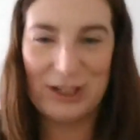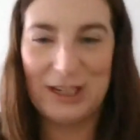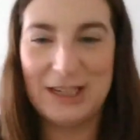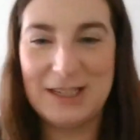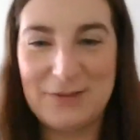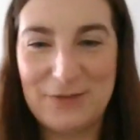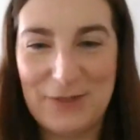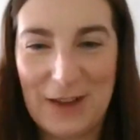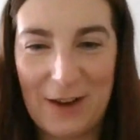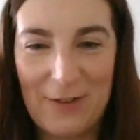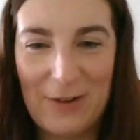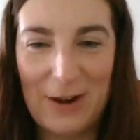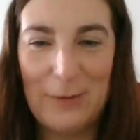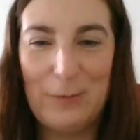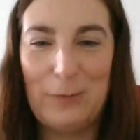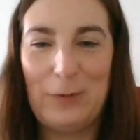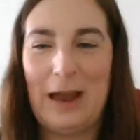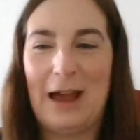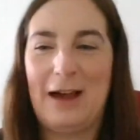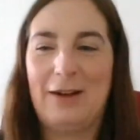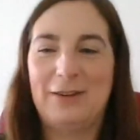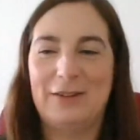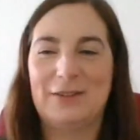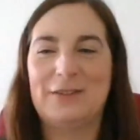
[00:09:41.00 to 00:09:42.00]
She's
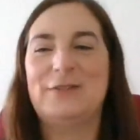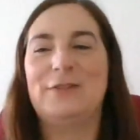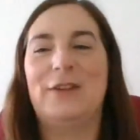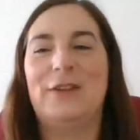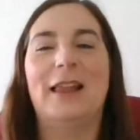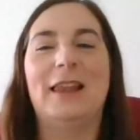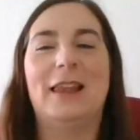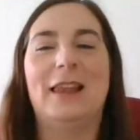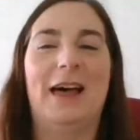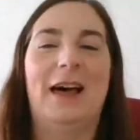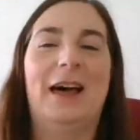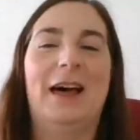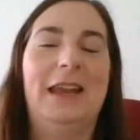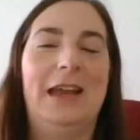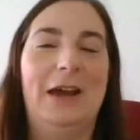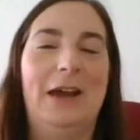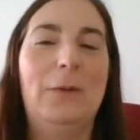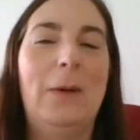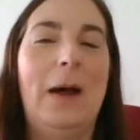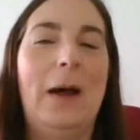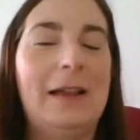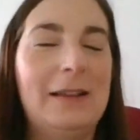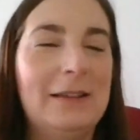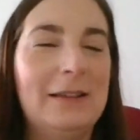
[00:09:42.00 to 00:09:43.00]
very proud of
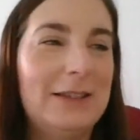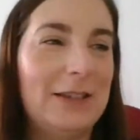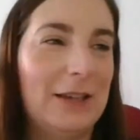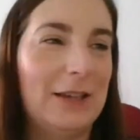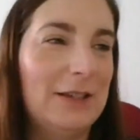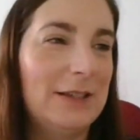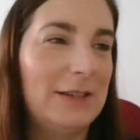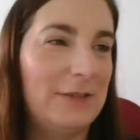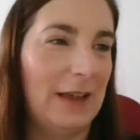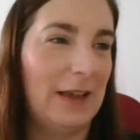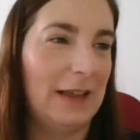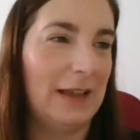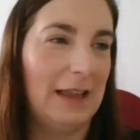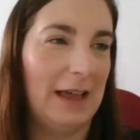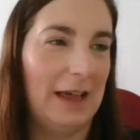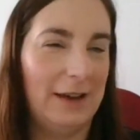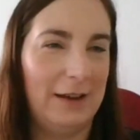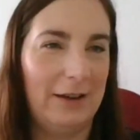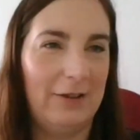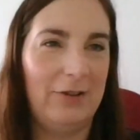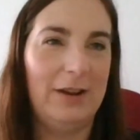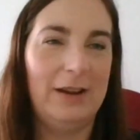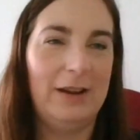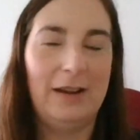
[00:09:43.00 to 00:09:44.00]
Svetlana. Well done,
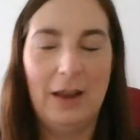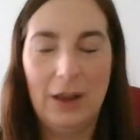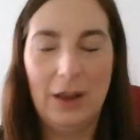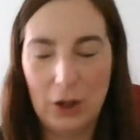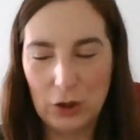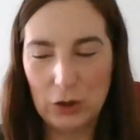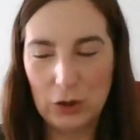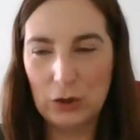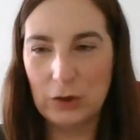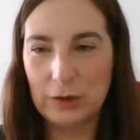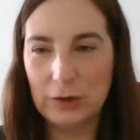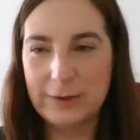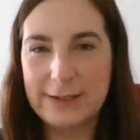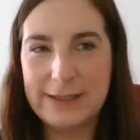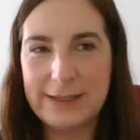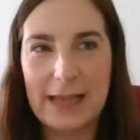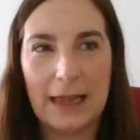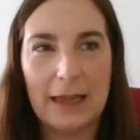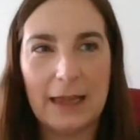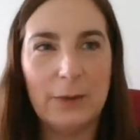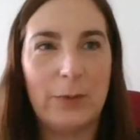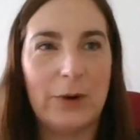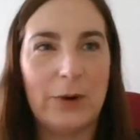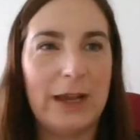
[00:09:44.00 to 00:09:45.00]
Svetlana, and
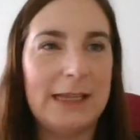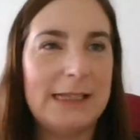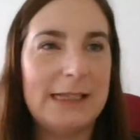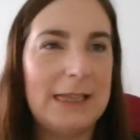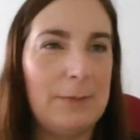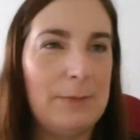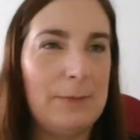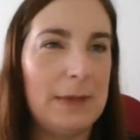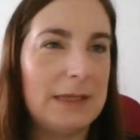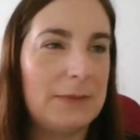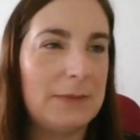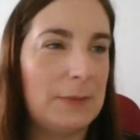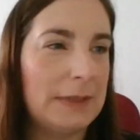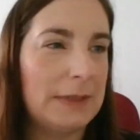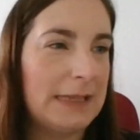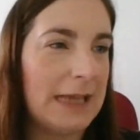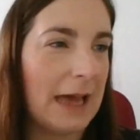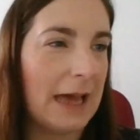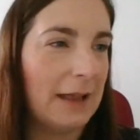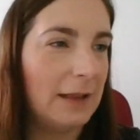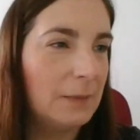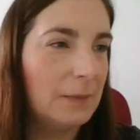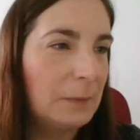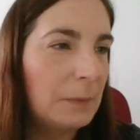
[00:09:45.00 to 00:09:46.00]
good celebrating, Miss
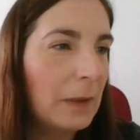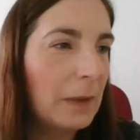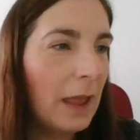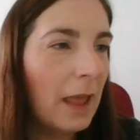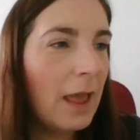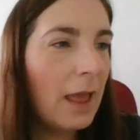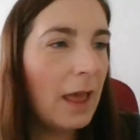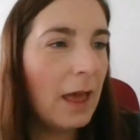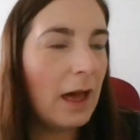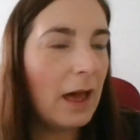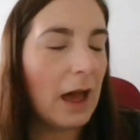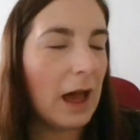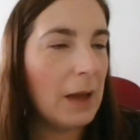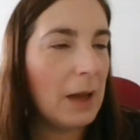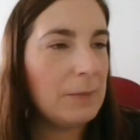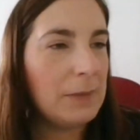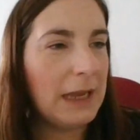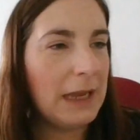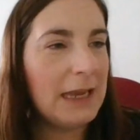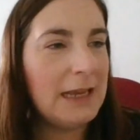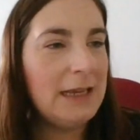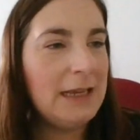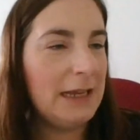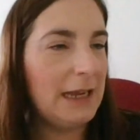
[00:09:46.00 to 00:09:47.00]
Patel.
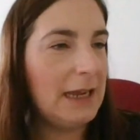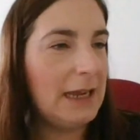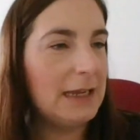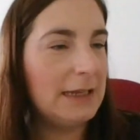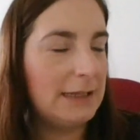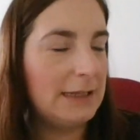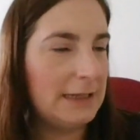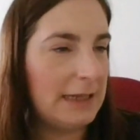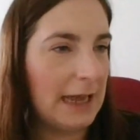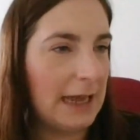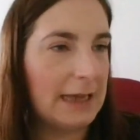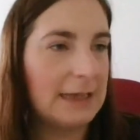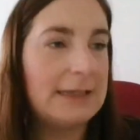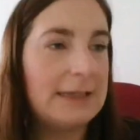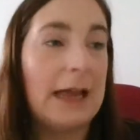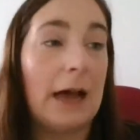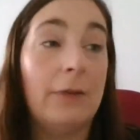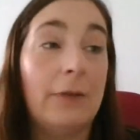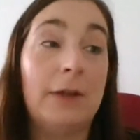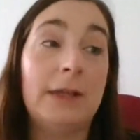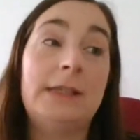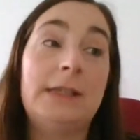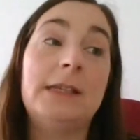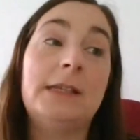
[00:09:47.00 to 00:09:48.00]
Um, in year
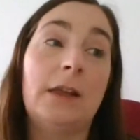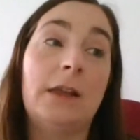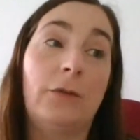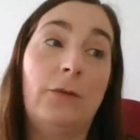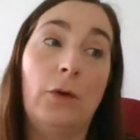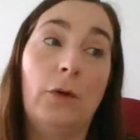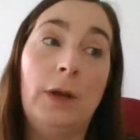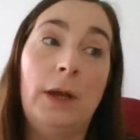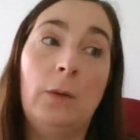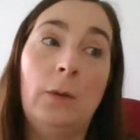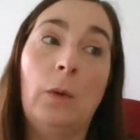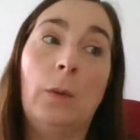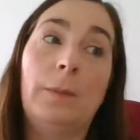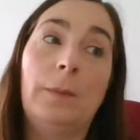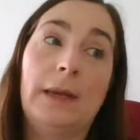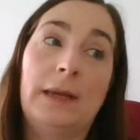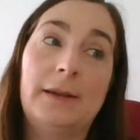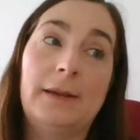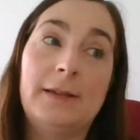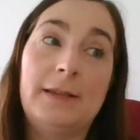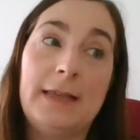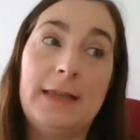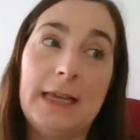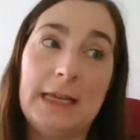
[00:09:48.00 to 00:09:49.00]
six, now this is a funny
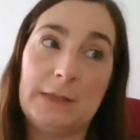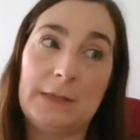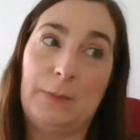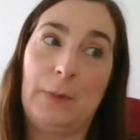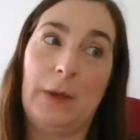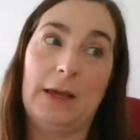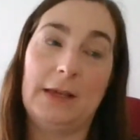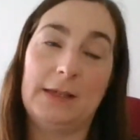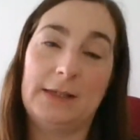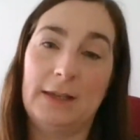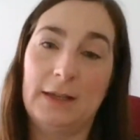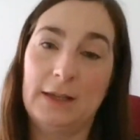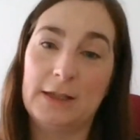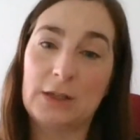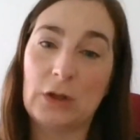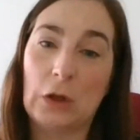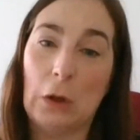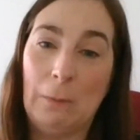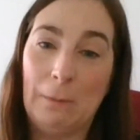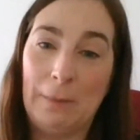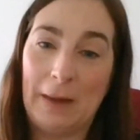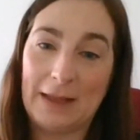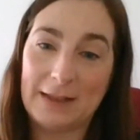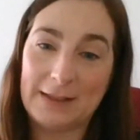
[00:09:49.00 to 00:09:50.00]
one because this person
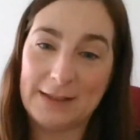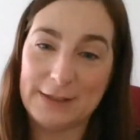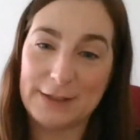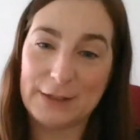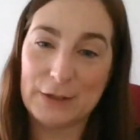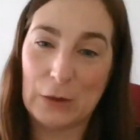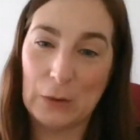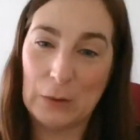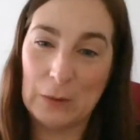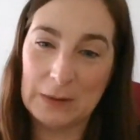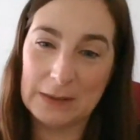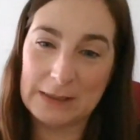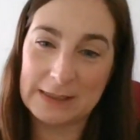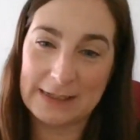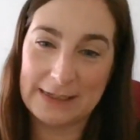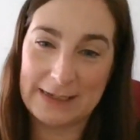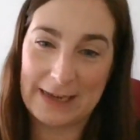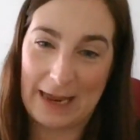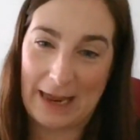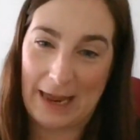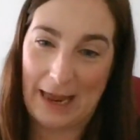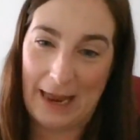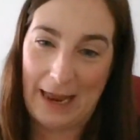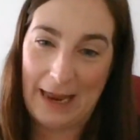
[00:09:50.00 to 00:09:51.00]
has come back to school
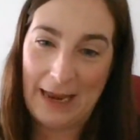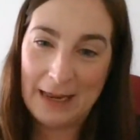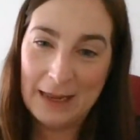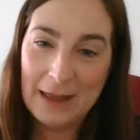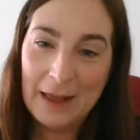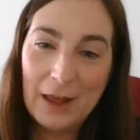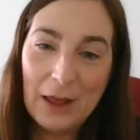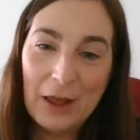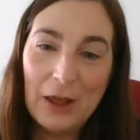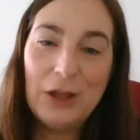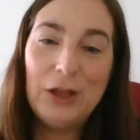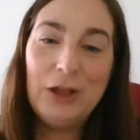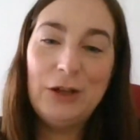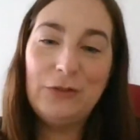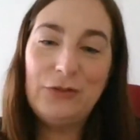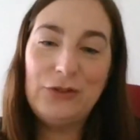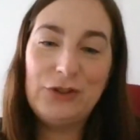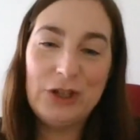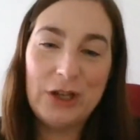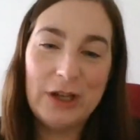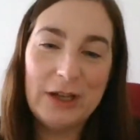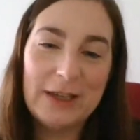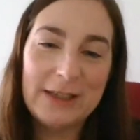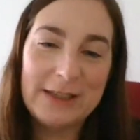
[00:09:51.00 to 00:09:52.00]
today.
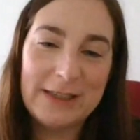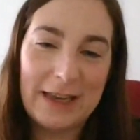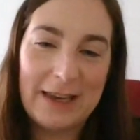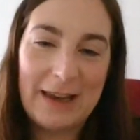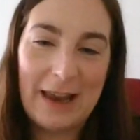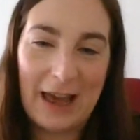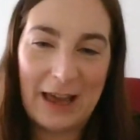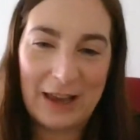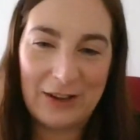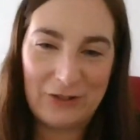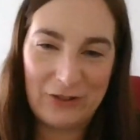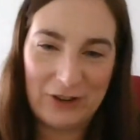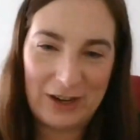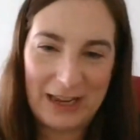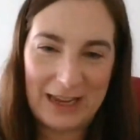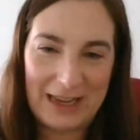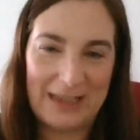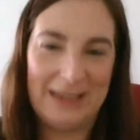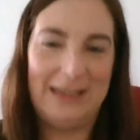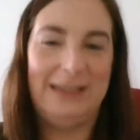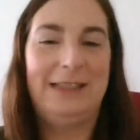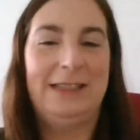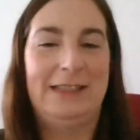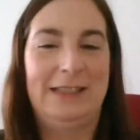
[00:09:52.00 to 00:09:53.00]
You've chosen
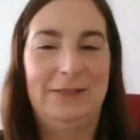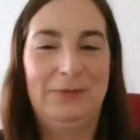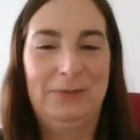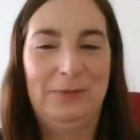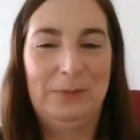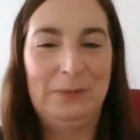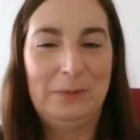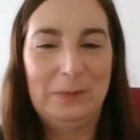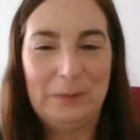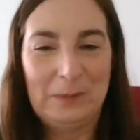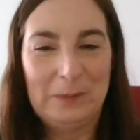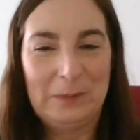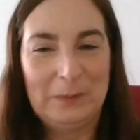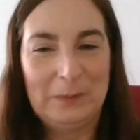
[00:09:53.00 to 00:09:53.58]
Adrius. I